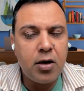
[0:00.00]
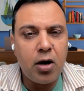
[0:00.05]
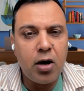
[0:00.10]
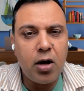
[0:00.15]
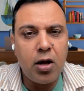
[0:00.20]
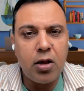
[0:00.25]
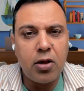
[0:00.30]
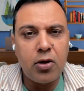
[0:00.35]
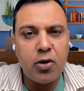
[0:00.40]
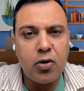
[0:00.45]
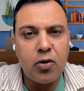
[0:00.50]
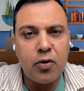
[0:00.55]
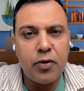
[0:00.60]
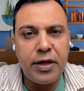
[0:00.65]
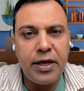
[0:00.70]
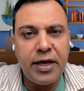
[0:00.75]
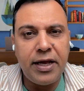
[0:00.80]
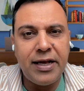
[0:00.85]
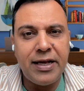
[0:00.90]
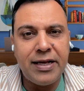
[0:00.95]
Although
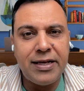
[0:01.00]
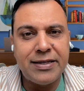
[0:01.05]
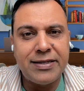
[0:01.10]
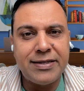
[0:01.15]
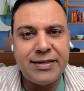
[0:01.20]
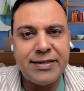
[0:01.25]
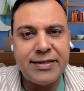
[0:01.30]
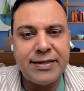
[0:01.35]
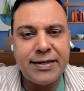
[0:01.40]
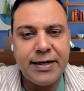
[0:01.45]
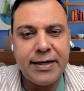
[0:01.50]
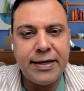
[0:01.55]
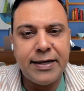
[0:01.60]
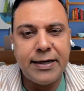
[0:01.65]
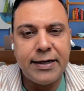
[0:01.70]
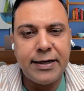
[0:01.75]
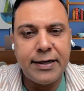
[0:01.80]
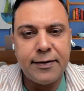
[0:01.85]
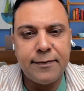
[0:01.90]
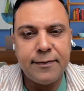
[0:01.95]
these
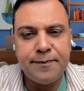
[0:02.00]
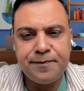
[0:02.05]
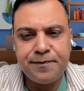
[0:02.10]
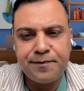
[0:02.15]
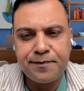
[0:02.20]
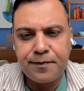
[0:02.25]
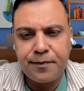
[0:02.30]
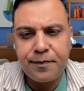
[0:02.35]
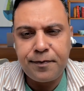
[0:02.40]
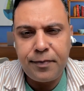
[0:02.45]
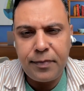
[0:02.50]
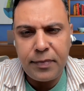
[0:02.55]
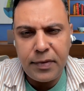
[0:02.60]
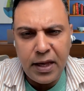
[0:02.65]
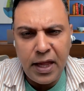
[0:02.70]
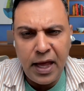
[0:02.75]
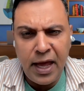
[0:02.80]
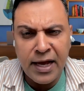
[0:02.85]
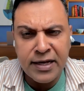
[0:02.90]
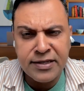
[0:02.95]

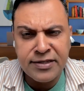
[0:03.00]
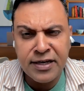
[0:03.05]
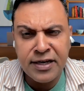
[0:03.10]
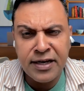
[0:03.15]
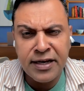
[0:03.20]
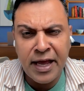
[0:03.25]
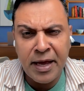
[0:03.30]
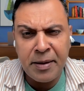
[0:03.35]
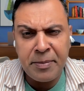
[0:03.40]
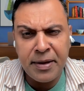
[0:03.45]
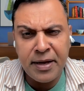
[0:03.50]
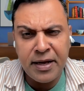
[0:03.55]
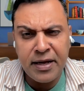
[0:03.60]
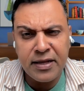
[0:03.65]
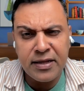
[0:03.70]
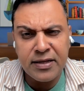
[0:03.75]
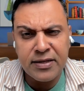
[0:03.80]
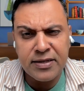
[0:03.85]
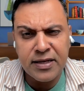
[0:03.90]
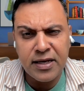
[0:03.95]
external
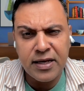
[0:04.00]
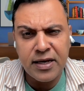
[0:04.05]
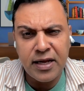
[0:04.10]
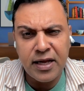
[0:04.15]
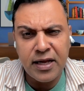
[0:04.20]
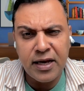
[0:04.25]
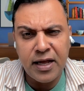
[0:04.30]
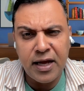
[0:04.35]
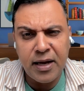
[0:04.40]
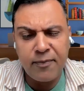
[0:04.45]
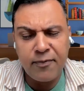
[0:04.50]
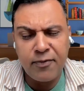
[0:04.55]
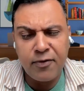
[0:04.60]
chemicals and